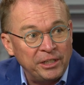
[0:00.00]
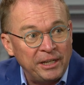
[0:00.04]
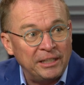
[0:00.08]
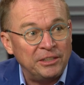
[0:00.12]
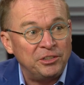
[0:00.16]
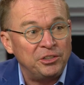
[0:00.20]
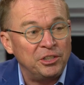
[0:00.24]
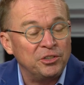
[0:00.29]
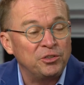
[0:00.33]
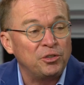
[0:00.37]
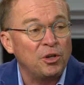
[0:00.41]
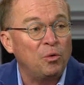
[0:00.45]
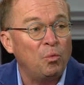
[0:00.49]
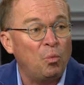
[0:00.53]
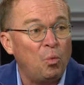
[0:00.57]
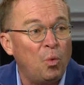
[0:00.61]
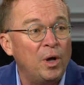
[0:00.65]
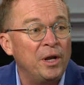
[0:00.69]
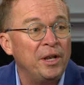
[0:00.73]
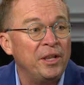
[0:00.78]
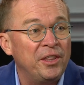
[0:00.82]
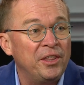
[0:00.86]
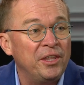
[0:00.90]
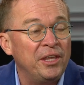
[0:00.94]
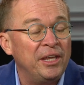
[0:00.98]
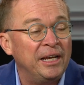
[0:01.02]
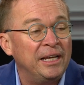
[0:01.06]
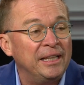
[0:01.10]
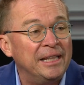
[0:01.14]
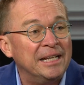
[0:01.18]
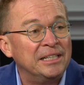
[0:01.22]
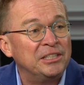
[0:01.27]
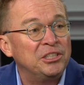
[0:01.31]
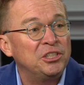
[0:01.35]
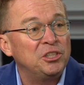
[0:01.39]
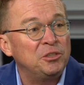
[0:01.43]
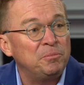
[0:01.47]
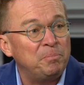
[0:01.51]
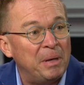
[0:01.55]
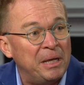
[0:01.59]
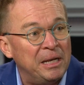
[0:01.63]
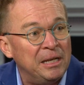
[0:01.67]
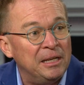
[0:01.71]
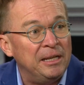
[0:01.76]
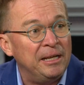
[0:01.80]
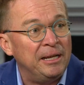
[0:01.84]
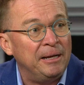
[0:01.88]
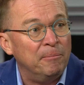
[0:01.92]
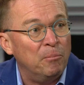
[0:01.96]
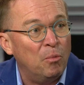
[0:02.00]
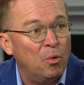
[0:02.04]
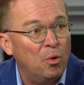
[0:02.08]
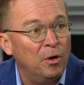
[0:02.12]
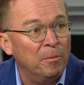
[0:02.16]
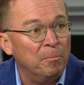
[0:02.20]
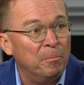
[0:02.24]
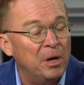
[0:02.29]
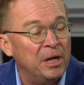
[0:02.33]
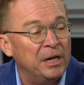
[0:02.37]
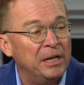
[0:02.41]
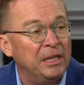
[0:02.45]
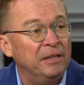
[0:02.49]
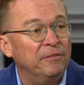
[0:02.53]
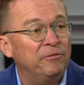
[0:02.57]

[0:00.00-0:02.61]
It's just on one thing, and that's spending more money.